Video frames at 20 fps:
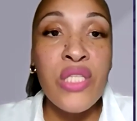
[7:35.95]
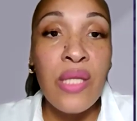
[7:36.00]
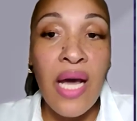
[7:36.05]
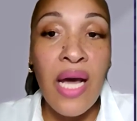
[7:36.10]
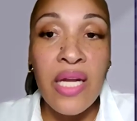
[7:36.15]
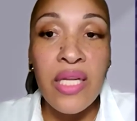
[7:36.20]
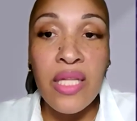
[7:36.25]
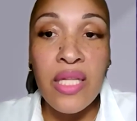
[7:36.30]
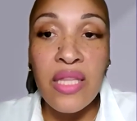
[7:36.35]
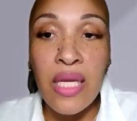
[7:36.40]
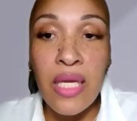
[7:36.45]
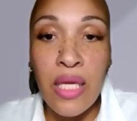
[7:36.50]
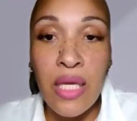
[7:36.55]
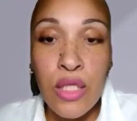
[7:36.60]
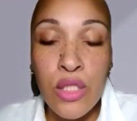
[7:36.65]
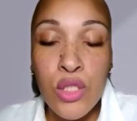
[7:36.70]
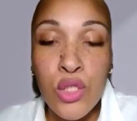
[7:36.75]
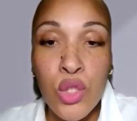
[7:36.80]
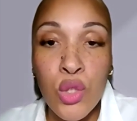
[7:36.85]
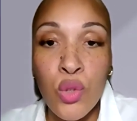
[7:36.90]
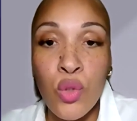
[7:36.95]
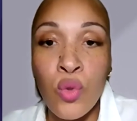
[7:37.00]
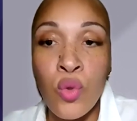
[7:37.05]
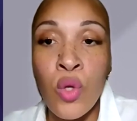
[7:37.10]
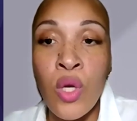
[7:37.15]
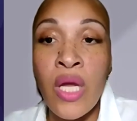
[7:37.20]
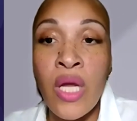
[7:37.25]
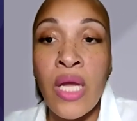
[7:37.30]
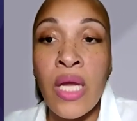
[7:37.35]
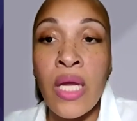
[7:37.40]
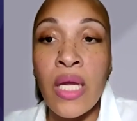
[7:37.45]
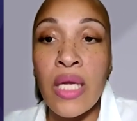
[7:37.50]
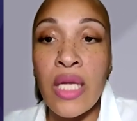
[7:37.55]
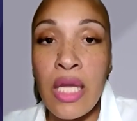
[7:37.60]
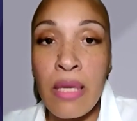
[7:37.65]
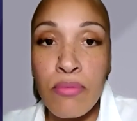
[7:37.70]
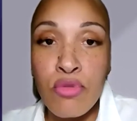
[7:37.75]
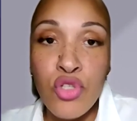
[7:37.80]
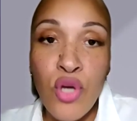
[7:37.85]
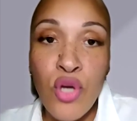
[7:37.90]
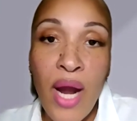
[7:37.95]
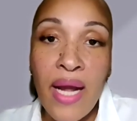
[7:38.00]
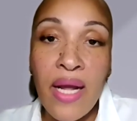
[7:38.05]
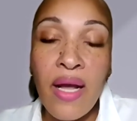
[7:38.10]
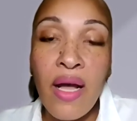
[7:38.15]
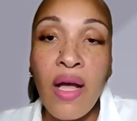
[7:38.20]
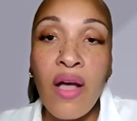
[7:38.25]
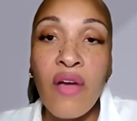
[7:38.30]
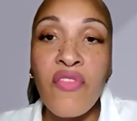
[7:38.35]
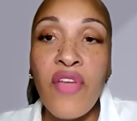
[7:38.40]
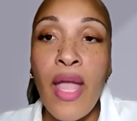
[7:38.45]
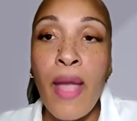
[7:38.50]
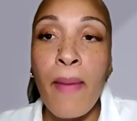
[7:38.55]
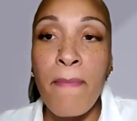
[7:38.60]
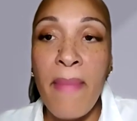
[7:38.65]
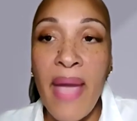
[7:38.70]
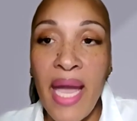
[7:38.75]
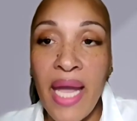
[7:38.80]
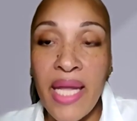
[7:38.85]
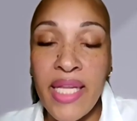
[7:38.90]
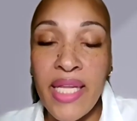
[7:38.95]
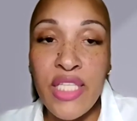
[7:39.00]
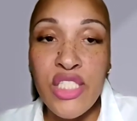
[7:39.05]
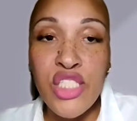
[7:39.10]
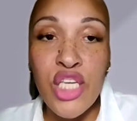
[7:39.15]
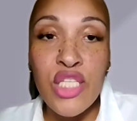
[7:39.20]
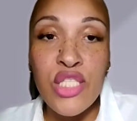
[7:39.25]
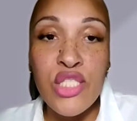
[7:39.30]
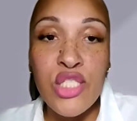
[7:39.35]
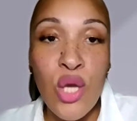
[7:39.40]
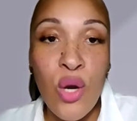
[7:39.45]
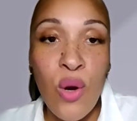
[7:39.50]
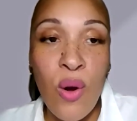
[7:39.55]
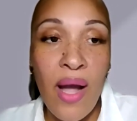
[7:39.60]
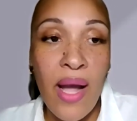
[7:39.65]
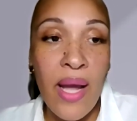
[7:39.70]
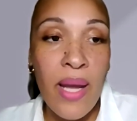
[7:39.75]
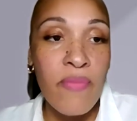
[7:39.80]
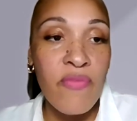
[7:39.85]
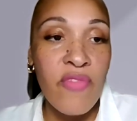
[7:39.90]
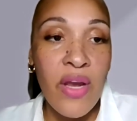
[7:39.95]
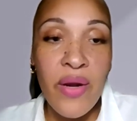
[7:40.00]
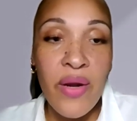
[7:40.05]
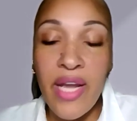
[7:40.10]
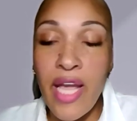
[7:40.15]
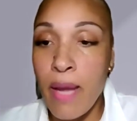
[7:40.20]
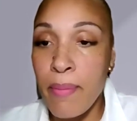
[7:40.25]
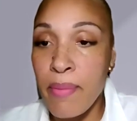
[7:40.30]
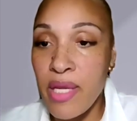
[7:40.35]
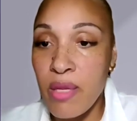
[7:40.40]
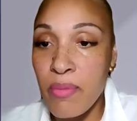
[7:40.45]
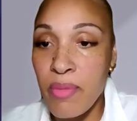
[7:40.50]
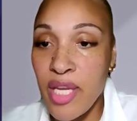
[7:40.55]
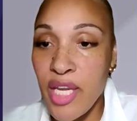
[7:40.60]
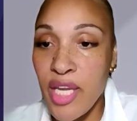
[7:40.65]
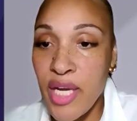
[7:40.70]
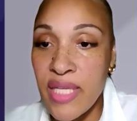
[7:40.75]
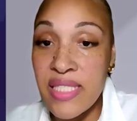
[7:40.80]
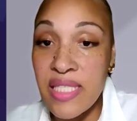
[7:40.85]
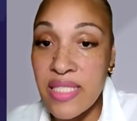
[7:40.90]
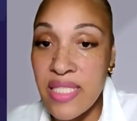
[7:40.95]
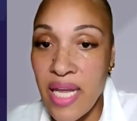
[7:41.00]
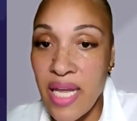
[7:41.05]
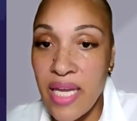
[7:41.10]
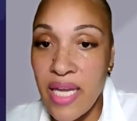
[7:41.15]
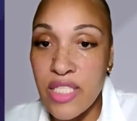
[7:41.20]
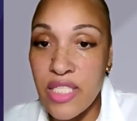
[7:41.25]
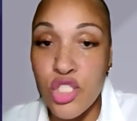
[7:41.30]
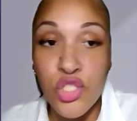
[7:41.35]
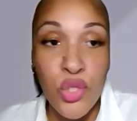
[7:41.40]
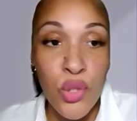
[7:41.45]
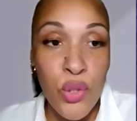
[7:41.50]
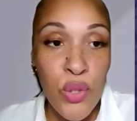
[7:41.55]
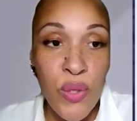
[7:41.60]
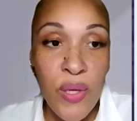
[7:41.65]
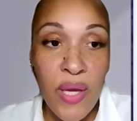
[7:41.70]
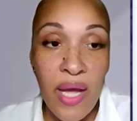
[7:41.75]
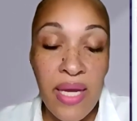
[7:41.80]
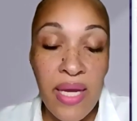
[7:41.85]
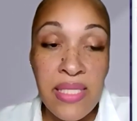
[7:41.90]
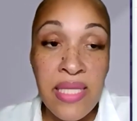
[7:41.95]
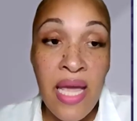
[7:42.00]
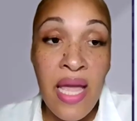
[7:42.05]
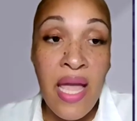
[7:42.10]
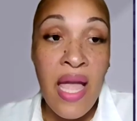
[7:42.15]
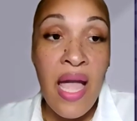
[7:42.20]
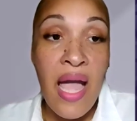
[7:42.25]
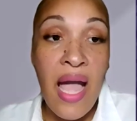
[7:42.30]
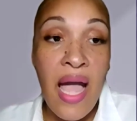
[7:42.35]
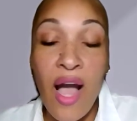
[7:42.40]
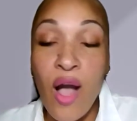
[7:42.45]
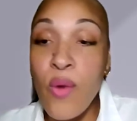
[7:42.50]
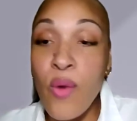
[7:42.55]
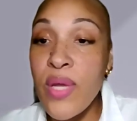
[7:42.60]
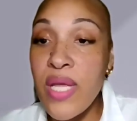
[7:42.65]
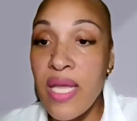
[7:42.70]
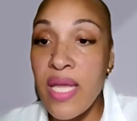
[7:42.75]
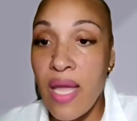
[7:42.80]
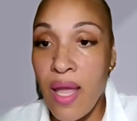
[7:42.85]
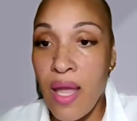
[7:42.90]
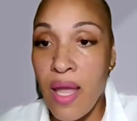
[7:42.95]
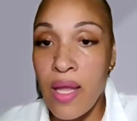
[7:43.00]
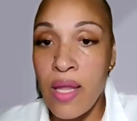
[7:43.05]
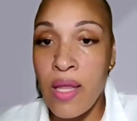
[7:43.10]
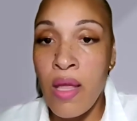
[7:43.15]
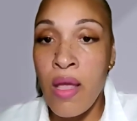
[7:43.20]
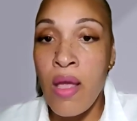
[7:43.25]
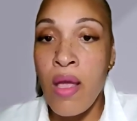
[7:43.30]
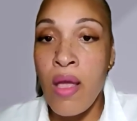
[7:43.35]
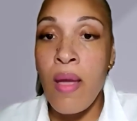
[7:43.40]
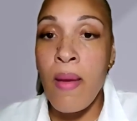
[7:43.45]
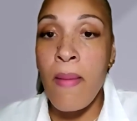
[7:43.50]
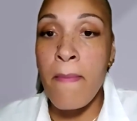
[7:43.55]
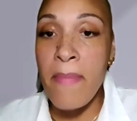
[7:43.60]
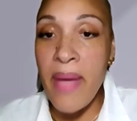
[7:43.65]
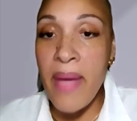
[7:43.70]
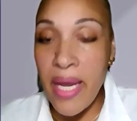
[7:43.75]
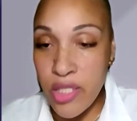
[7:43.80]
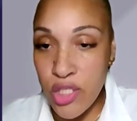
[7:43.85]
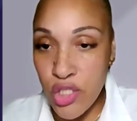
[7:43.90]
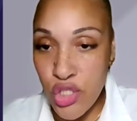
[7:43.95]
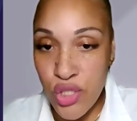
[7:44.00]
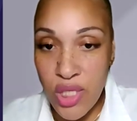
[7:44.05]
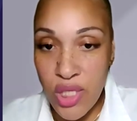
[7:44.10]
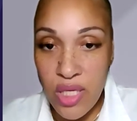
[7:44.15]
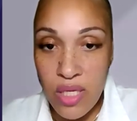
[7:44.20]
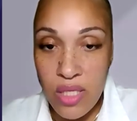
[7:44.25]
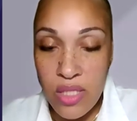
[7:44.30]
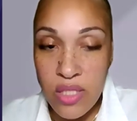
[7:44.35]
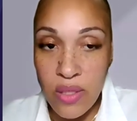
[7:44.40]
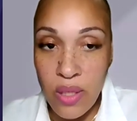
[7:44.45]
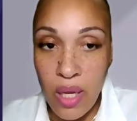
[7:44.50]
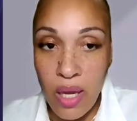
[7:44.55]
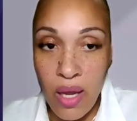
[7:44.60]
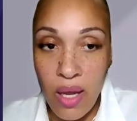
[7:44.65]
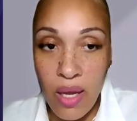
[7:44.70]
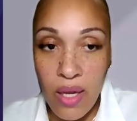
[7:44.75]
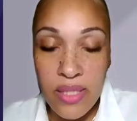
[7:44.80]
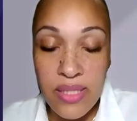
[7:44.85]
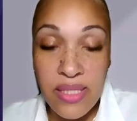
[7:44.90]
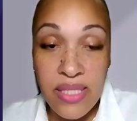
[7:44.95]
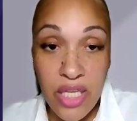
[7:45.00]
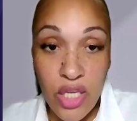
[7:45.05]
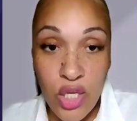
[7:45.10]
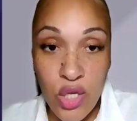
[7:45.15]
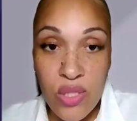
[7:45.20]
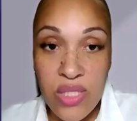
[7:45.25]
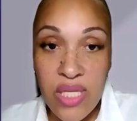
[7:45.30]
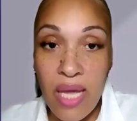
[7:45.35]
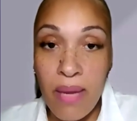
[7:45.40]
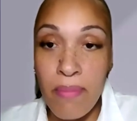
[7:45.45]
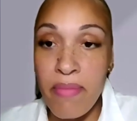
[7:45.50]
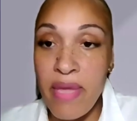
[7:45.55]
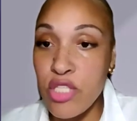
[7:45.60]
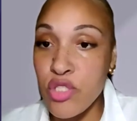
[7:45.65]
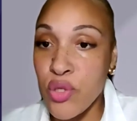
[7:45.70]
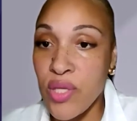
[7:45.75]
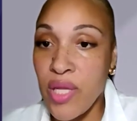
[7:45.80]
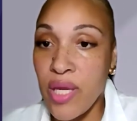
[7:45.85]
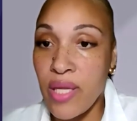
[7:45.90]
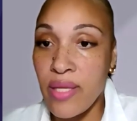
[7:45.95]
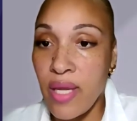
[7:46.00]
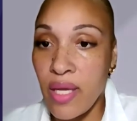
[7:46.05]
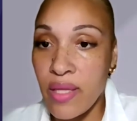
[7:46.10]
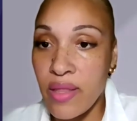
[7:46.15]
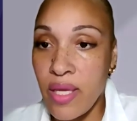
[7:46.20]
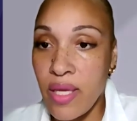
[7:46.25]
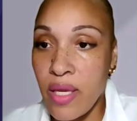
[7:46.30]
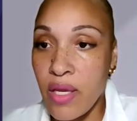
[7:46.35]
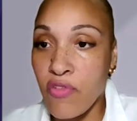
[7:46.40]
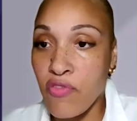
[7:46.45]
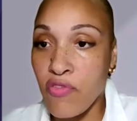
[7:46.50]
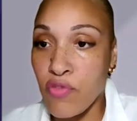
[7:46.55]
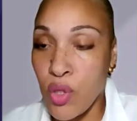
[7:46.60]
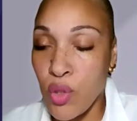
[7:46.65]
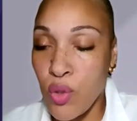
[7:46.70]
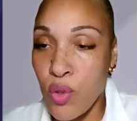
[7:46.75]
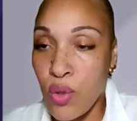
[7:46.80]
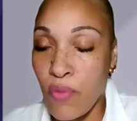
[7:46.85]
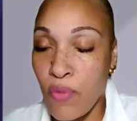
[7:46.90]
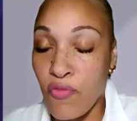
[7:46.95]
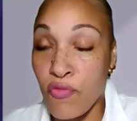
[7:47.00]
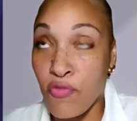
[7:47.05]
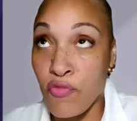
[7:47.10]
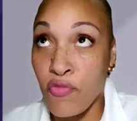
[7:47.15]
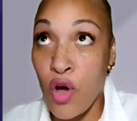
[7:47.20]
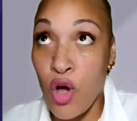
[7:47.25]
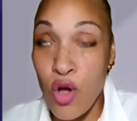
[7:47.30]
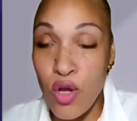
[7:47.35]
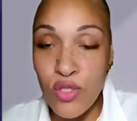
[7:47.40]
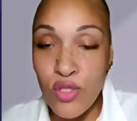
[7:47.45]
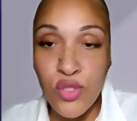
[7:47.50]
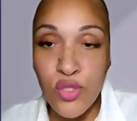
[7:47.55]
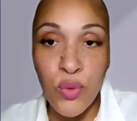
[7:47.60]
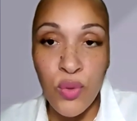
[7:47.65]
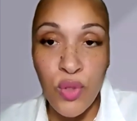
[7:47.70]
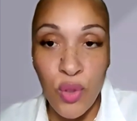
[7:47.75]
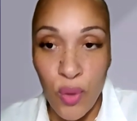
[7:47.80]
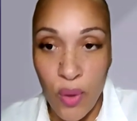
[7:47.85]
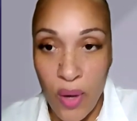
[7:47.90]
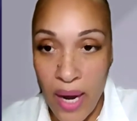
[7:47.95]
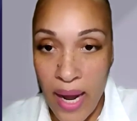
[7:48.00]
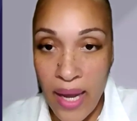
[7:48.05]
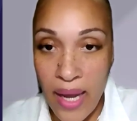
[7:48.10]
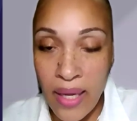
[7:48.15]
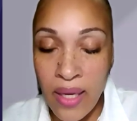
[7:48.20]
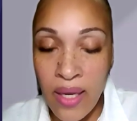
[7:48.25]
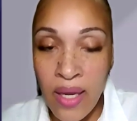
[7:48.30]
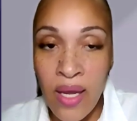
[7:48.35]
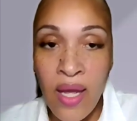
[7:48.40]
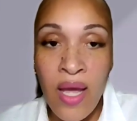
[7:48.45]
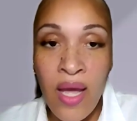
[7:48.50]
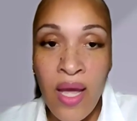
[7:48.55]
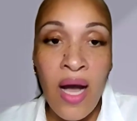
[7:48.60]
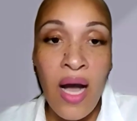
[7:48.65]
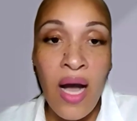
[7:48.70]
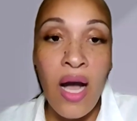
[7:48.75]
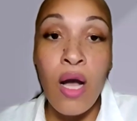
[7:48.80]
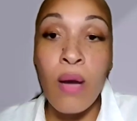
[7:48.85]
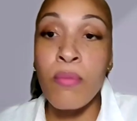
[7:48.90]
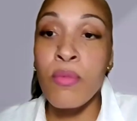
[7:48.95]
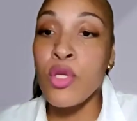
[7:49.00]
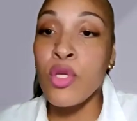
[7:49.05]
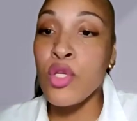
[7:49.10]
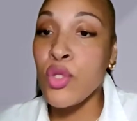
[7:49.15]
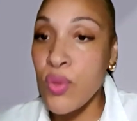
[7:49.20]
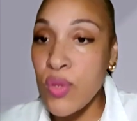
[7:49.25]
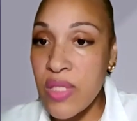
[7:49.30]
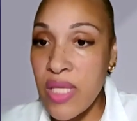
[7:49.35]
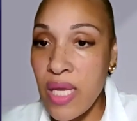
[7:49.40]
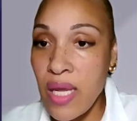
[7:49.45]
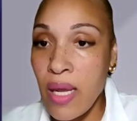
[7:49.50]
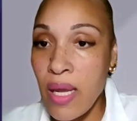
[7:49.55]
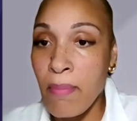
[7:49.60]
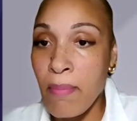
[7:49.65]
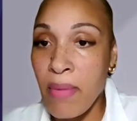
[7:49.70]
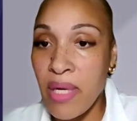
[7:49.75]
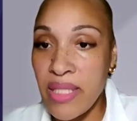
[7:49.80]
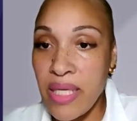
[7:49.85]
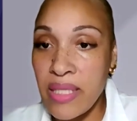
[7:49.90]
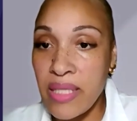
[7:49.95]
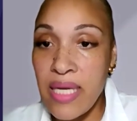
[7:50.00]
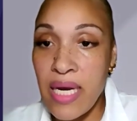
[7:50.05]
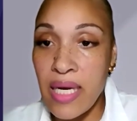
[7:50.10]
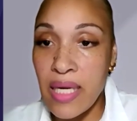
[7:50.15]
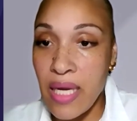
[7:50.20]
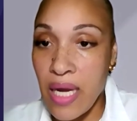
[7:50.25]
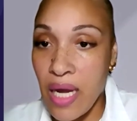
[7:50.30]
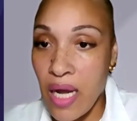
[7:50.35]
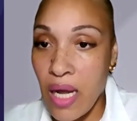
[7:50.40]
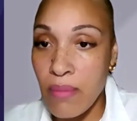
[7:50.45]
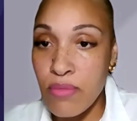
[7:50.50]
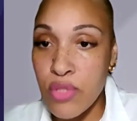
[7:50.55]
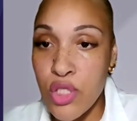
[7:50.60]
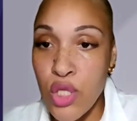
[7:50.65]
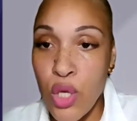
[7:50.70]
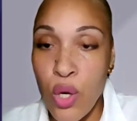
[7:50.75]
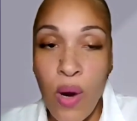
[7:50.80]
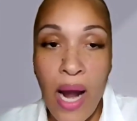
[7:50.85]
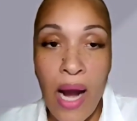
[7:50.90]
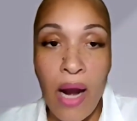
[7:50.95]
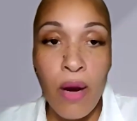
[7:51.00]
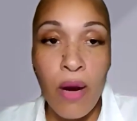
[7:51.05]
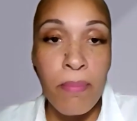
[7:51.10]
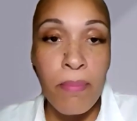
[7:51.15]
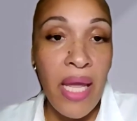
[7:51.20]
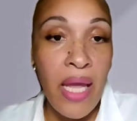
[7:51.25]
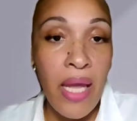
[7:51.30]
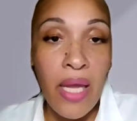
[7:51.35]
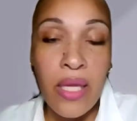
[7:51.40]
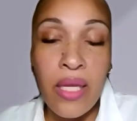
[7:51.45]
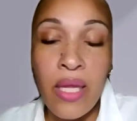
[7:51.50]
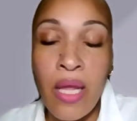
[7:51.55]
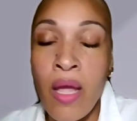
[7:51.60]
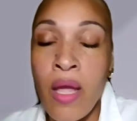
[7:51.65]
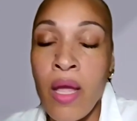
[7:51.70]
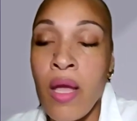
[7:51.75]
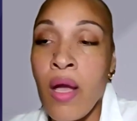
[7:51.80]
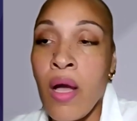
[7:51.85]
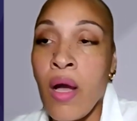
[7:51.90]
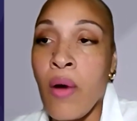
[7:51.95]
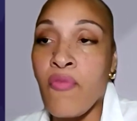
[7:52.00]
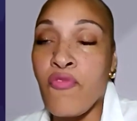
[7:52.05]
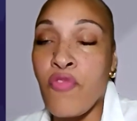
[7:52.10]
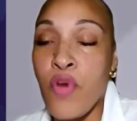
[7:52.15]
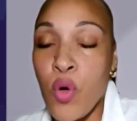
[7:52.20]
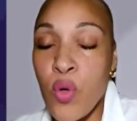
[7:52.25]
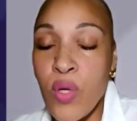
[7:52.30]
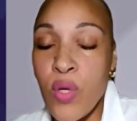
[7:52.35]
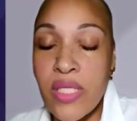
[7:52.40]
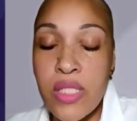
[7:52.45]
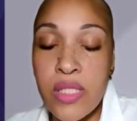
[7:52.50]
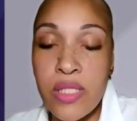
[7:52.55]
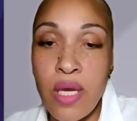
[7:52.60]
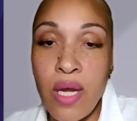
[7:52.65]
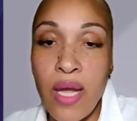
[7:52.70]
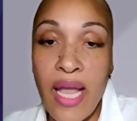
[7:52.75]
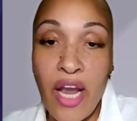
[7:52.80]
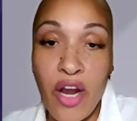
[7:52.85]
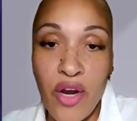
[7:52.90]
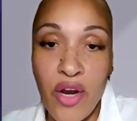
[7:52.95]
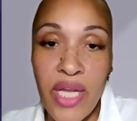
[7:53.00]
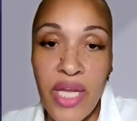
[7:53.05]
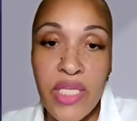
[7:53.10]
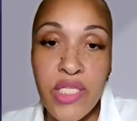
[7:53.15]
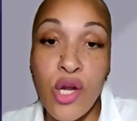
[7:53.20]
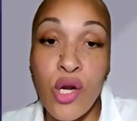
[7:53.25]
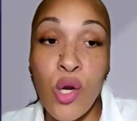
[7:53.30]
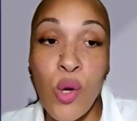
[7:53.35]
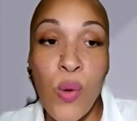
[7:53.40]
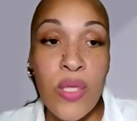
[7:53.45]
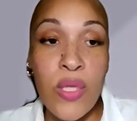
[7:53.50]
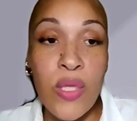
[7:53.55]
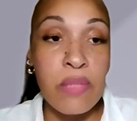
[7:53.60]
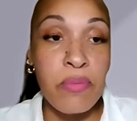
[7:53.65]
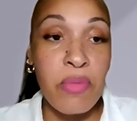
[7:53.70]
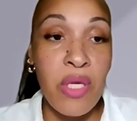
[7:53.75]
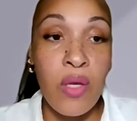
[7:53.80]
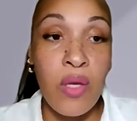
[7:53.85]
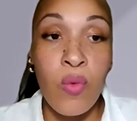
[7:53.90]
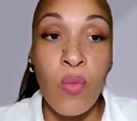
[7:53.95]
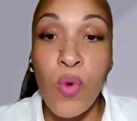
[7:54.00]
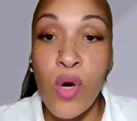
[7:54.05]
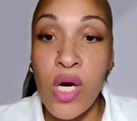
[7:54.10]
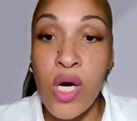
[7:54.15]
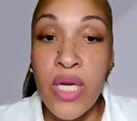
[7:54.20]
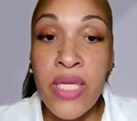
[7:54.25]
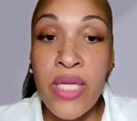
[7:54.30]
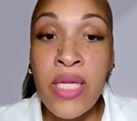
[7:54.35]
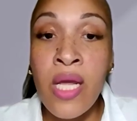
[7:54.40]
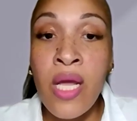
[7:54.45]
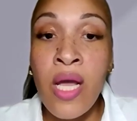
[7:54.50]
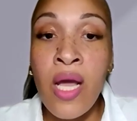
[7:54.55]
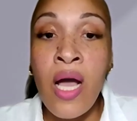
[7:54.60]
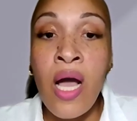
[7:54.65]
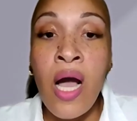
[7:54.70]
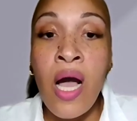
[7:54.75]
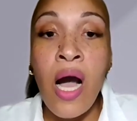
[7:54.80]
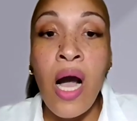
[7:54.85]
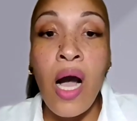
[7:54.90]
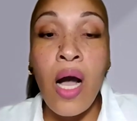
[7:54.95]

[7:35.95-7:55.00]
There's a lot of things to keep track of and manage. And so I am very happy to be here today to show you guys how we can manage these deals and make sure that nothing falls through the crack using Monday.com. So our main focus areas are going to be one,